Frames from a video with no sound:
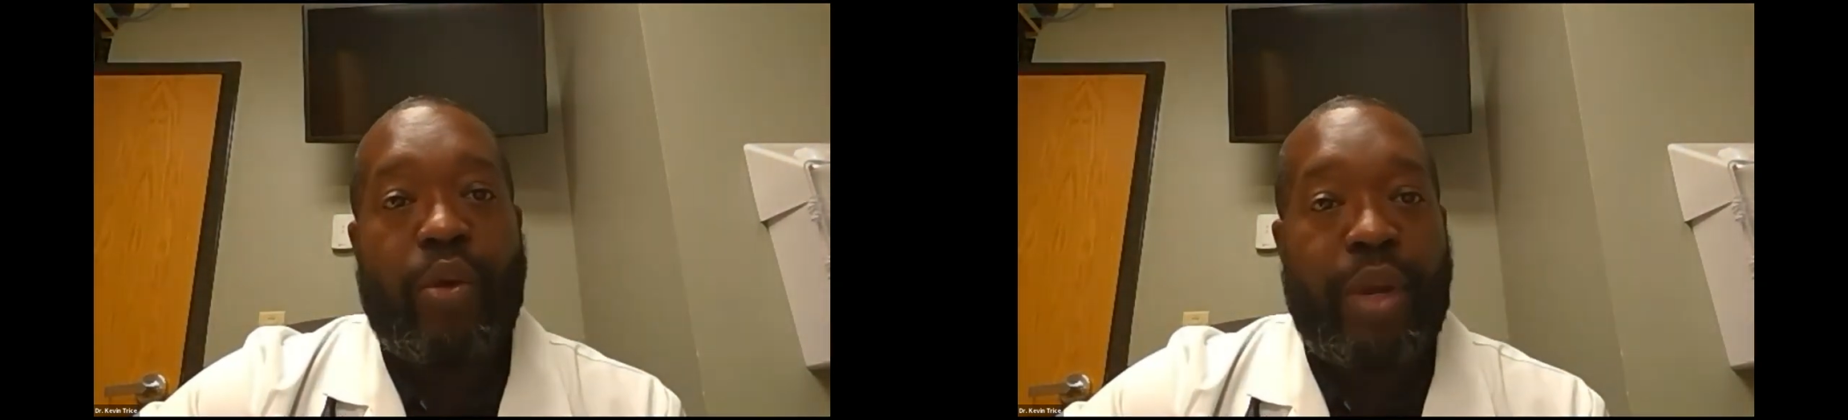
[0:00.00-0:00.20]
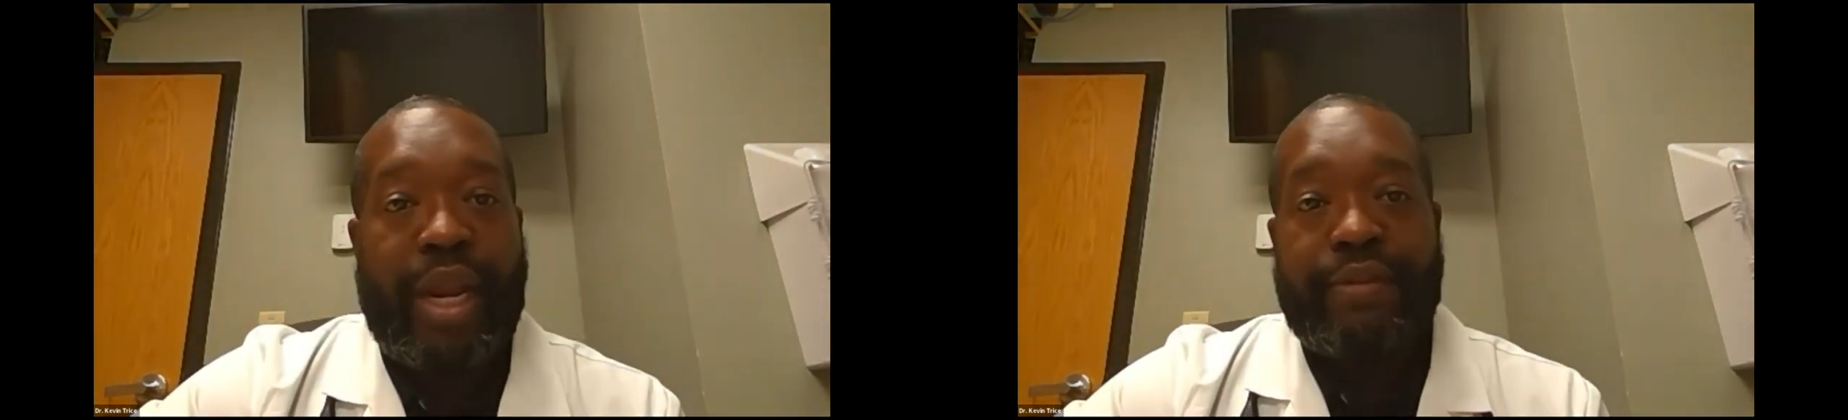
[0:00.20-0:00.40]

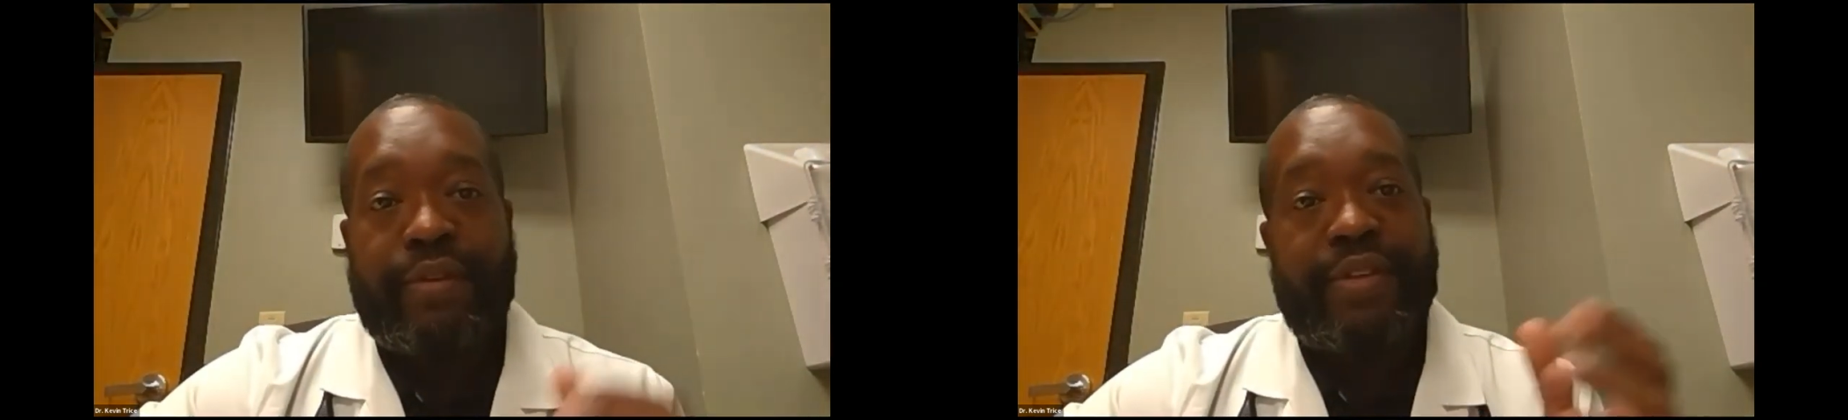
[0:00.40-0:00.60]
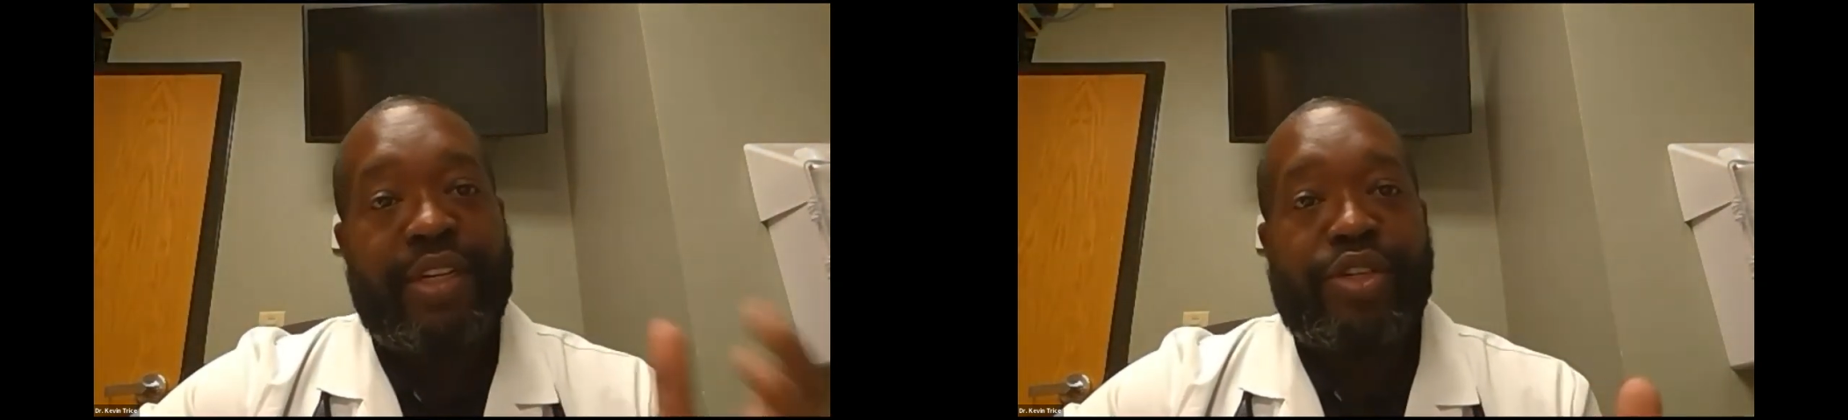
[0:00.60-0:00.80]
when I have a
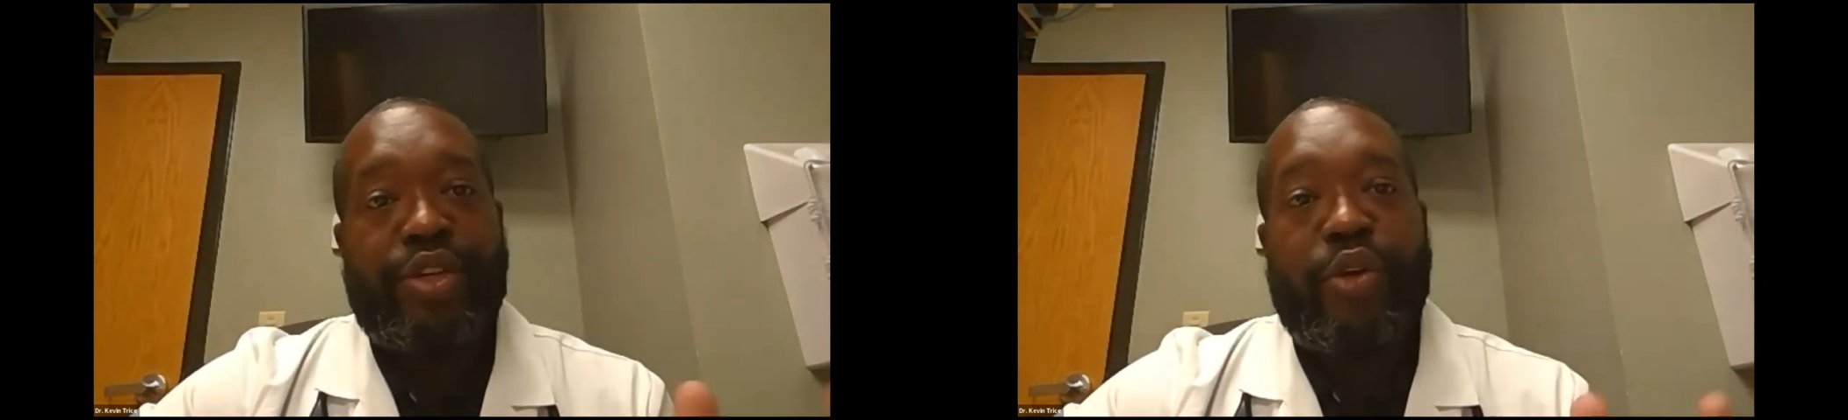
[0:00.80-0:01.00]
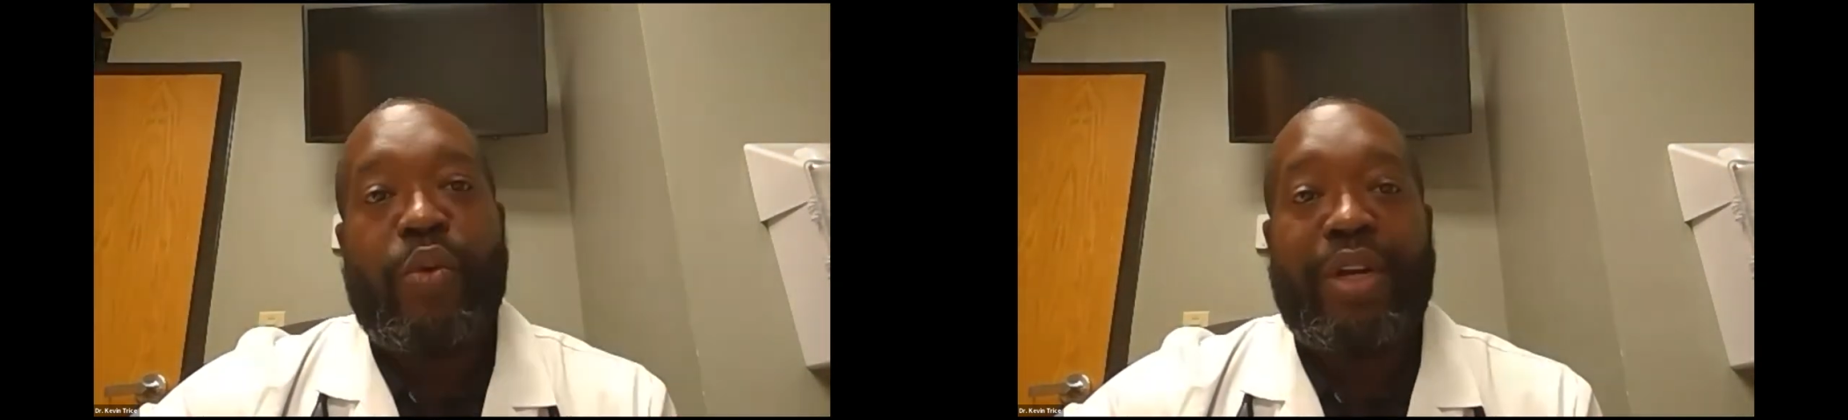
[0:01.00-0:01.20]
physician
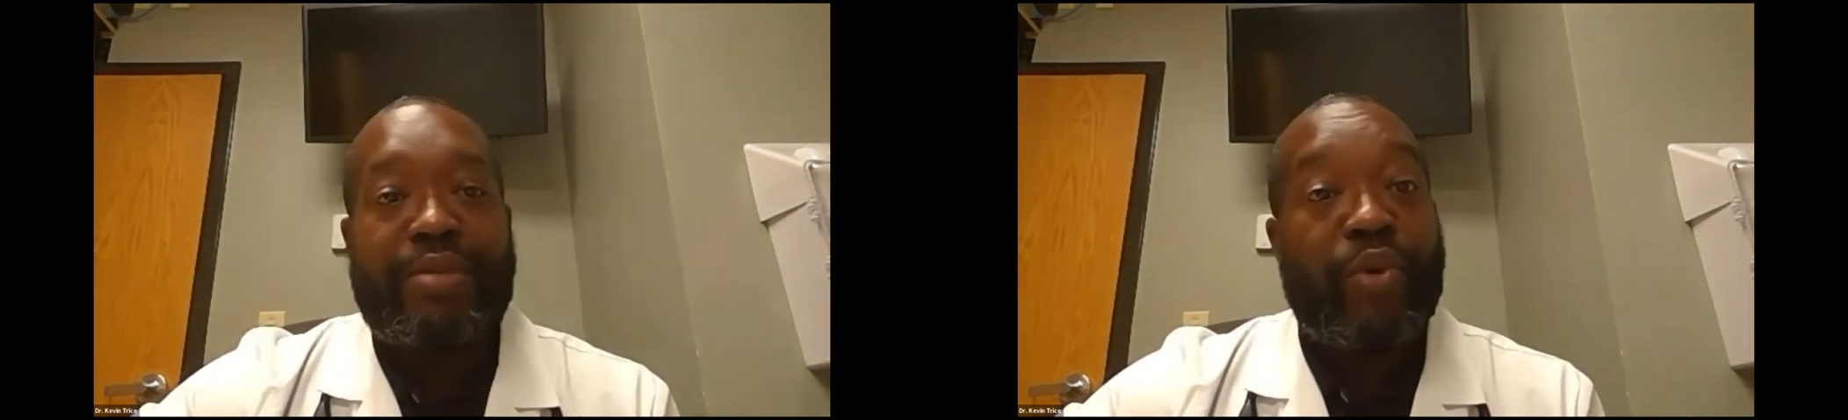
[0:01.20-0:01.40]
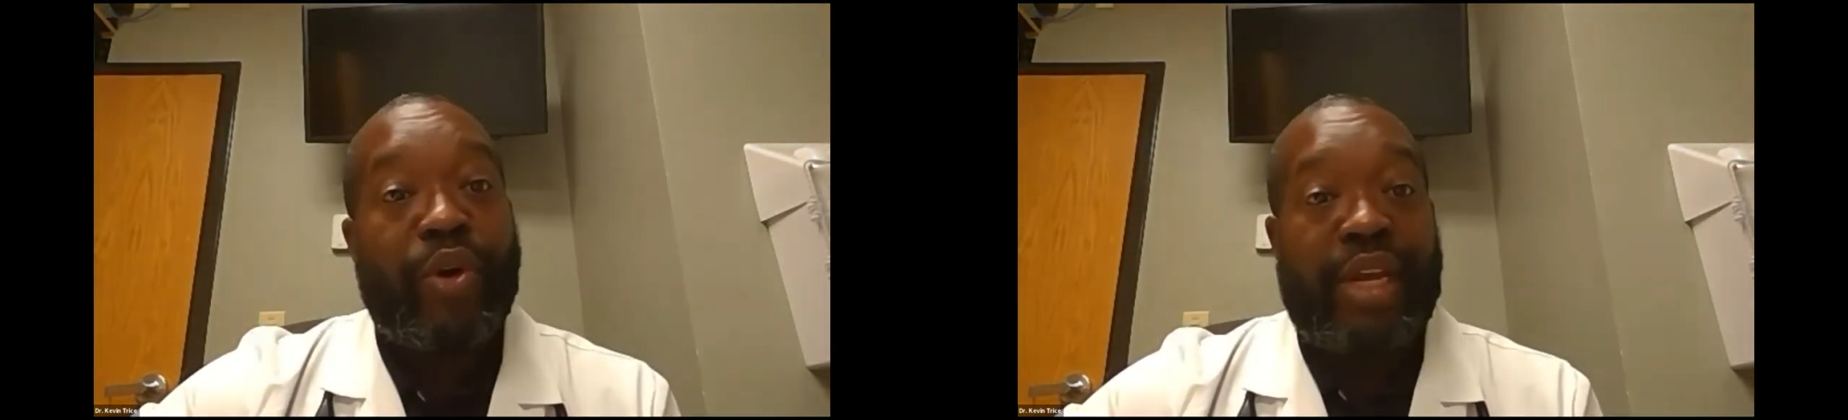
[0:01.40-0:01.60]
who
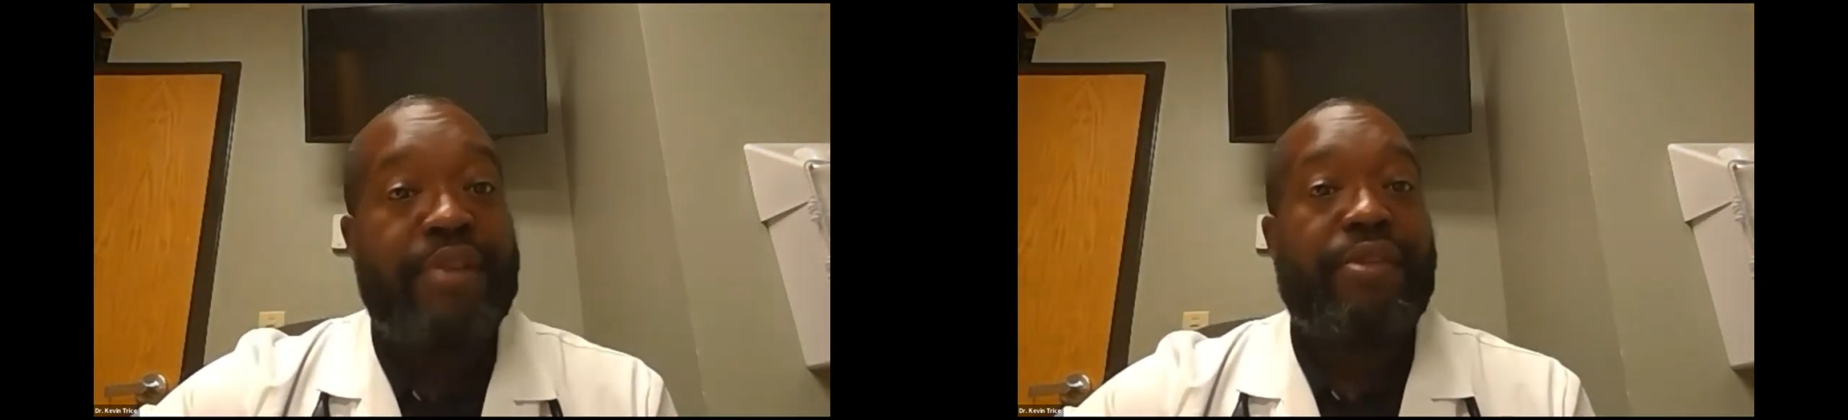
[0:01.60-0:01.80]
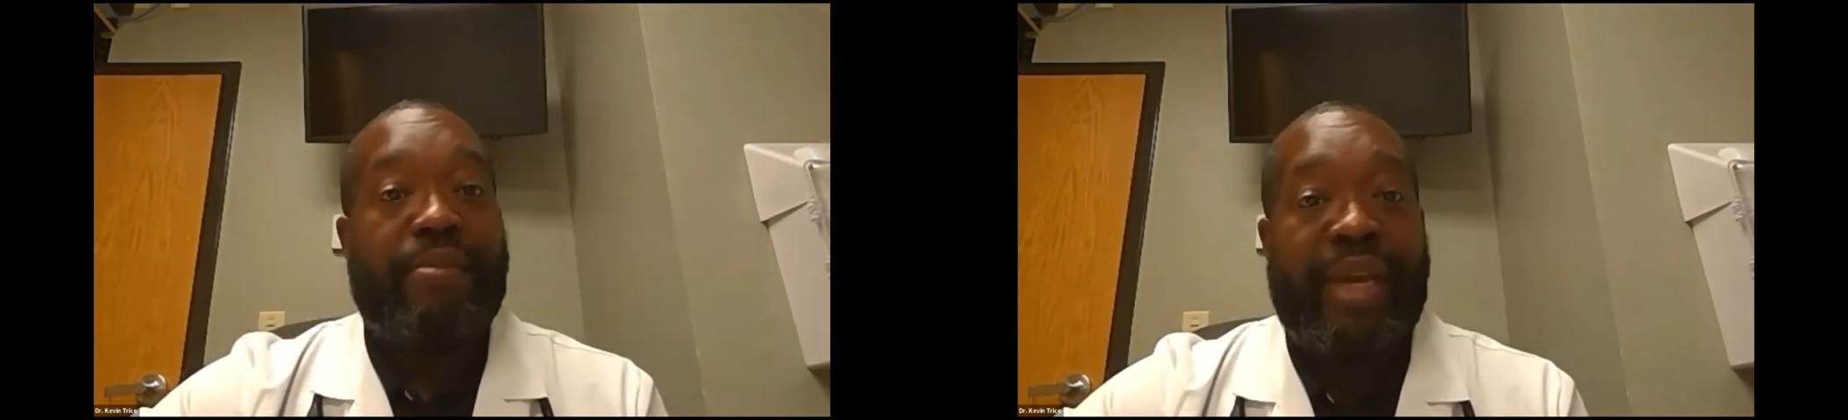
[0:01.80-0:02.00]
wants more
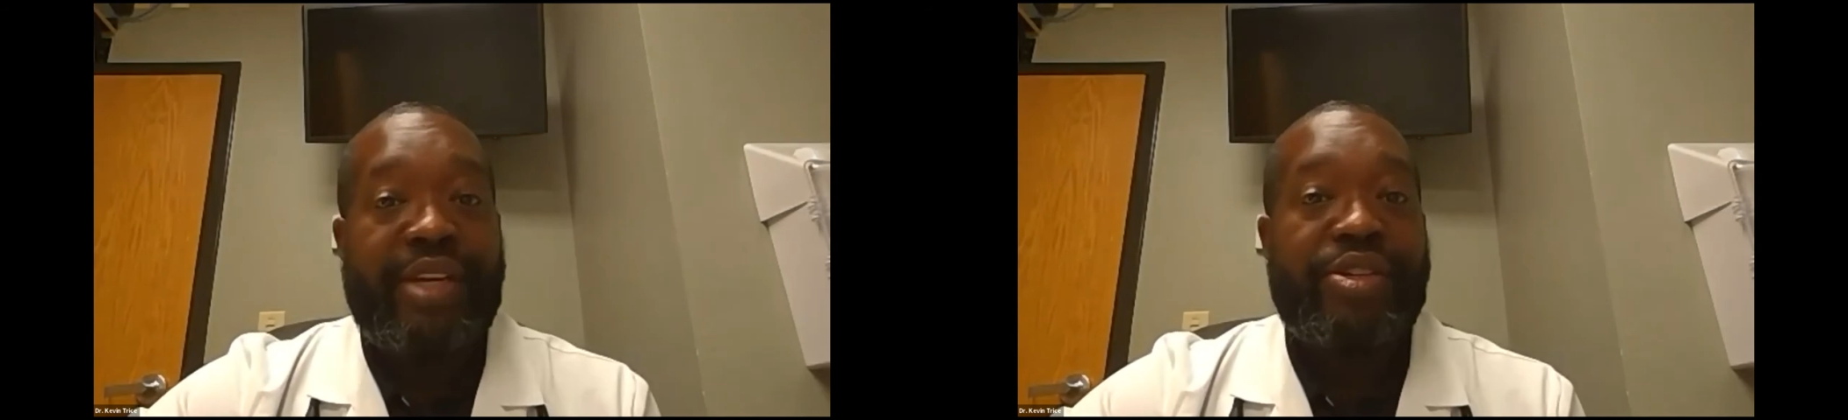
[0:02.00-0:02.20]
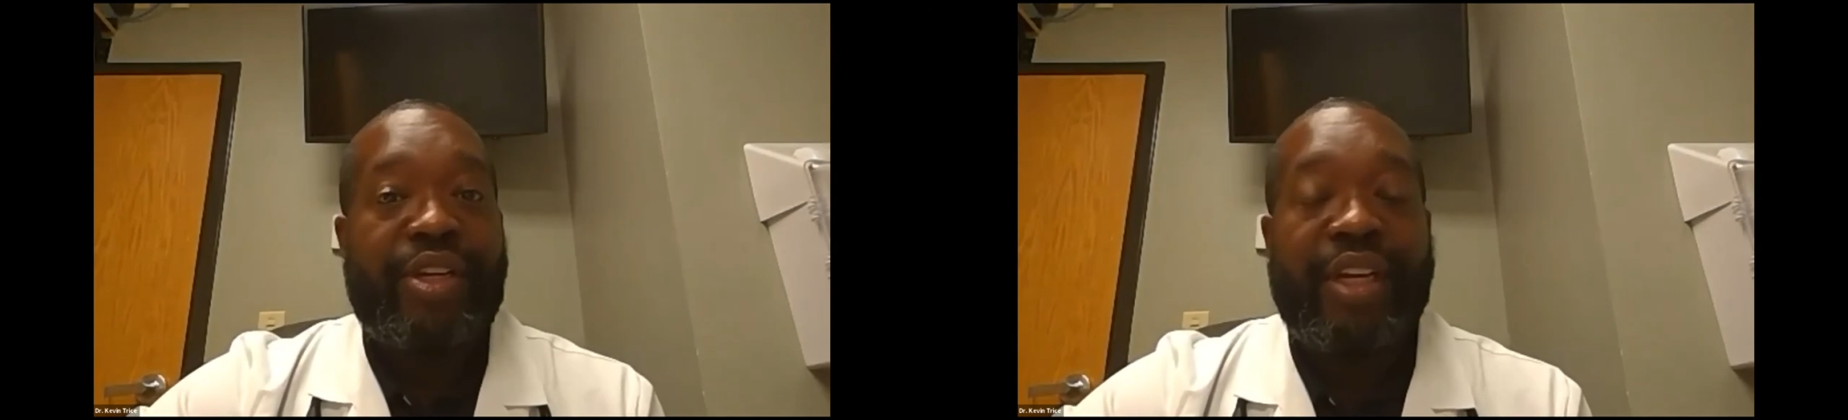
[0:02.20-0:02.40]

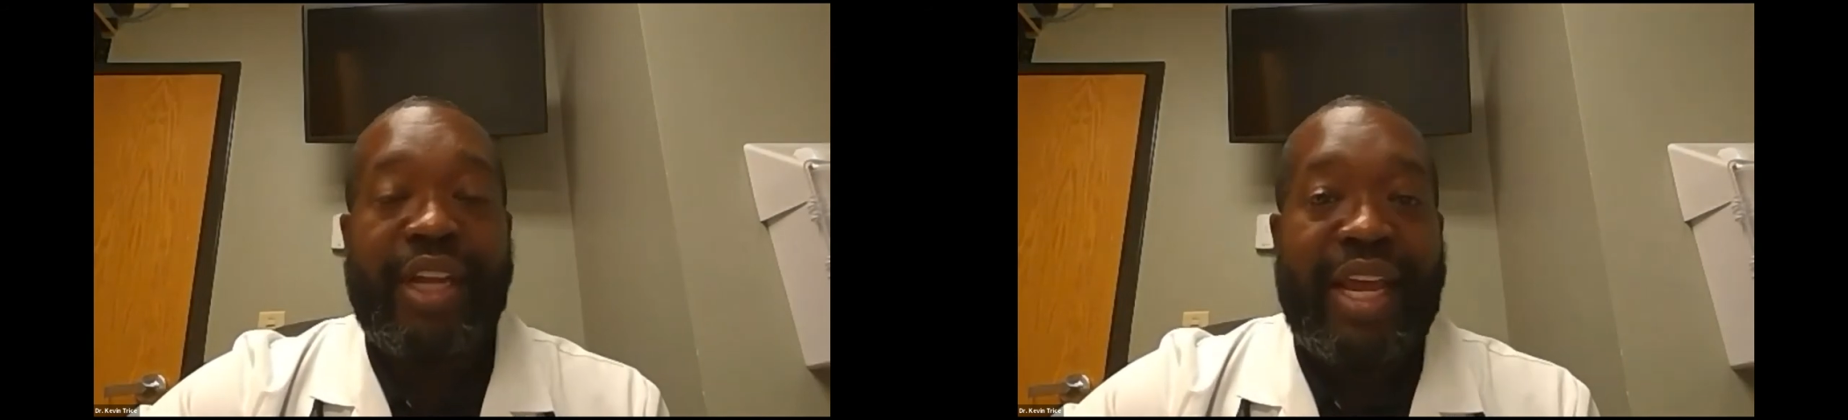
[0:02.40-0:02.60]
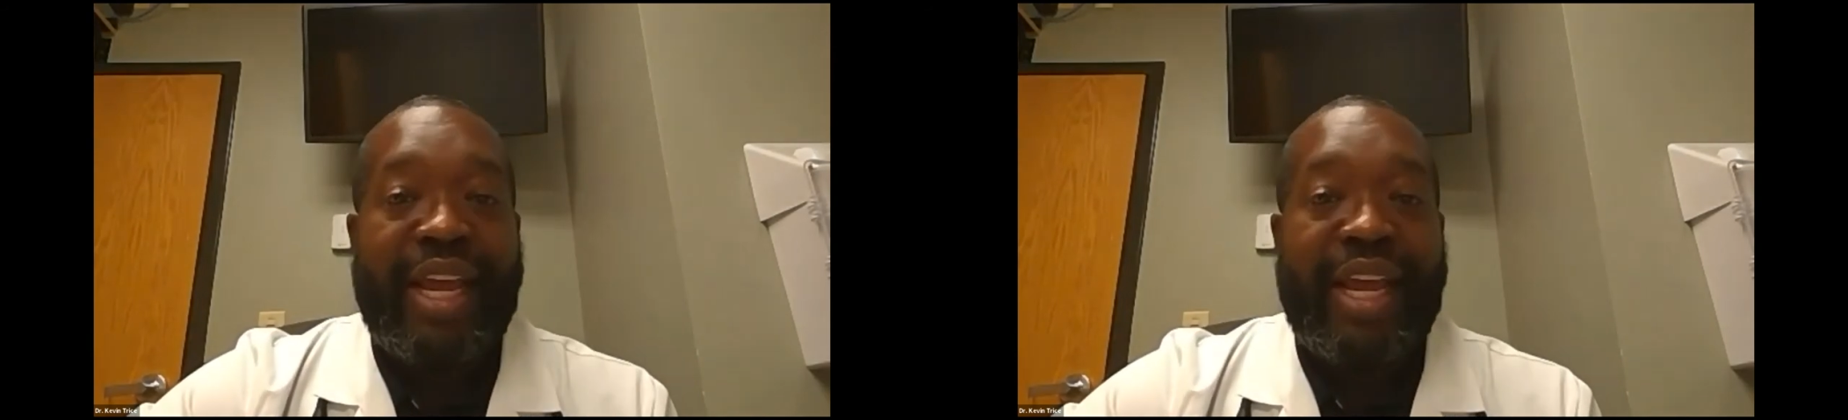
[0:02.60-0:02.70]
information,